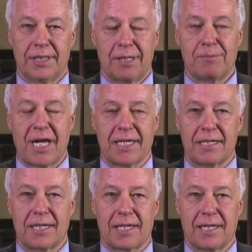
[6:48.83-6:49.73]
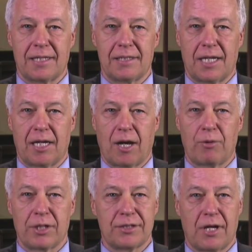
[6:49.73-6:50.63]
I'm Mike, and I
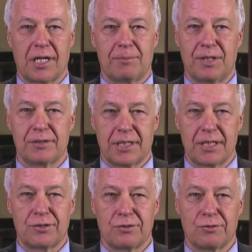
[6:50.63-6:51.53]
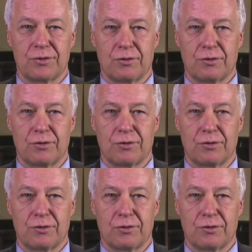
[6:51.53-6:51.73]
want to talk about the issues.